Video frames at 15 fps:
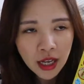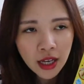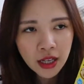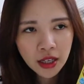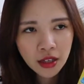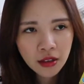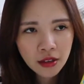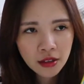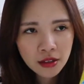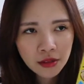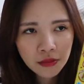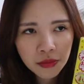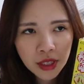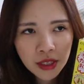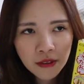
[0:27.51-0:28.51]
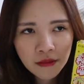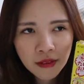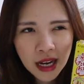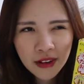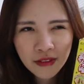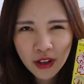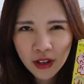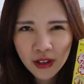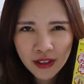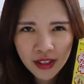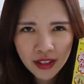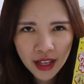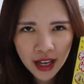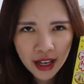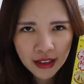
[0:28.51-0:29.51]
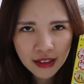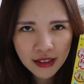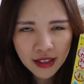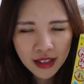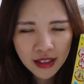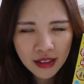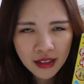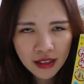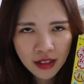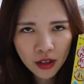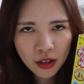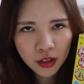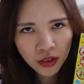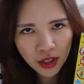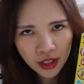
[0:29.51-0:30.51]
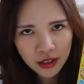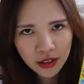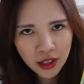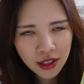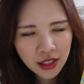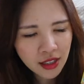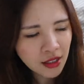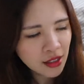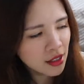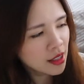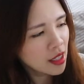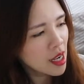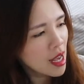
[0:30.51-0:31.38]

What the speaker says: It cost me $5.80 Australian dollars,